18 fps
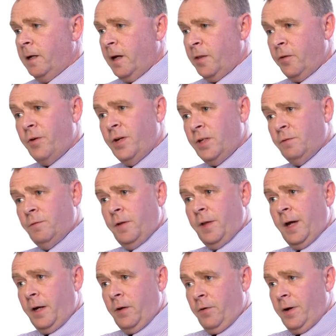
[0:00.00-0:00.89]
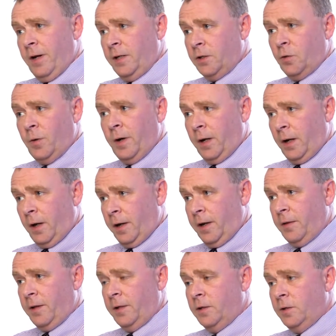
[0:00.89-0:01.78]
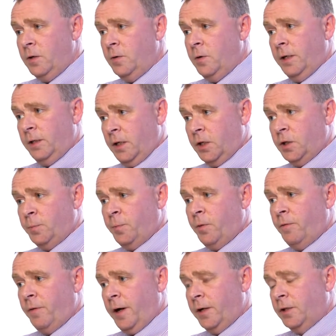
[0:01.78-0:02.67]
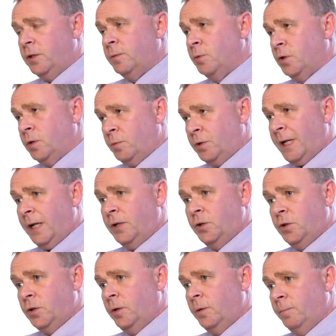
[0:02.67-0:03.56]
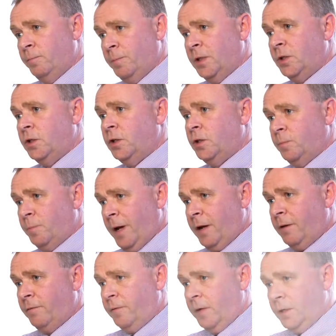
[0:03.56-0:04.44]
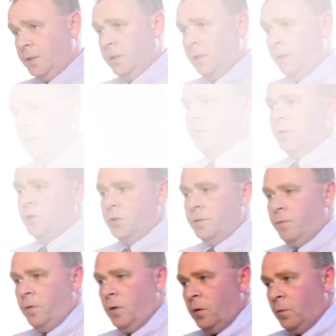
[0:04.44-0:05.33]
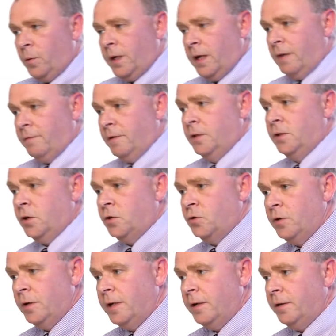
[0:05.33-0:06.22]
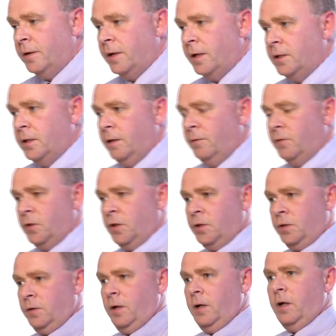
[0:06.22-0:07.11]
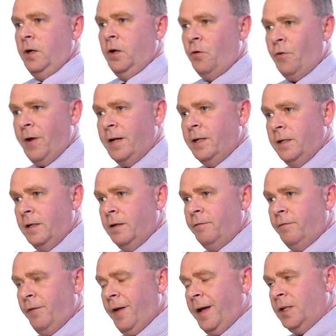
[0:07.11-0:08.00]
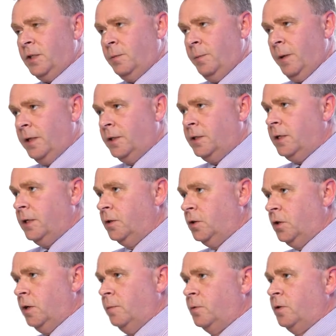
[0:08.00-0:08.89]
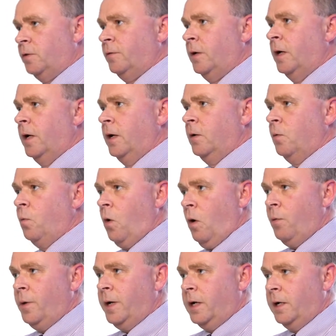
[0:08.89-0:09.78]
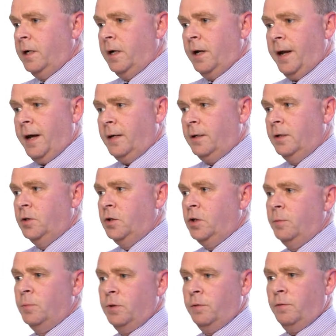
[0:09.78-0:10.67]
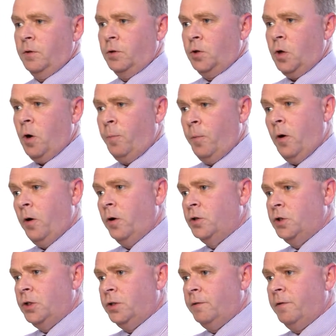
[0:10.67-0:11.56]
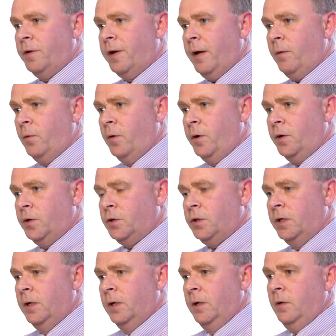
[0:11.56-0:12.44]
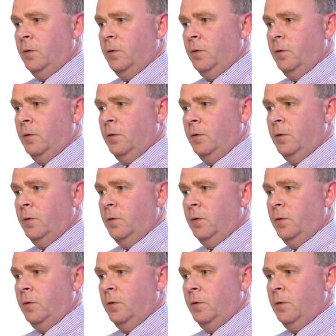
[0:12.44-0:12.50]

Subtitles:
And the reason for that really is quite clear. It does provide some substantial business benefit. First of all, we have industrial Ethernet gives us a great deal of flexibility in terms of what we can connect, in terms of the topologies of the networks.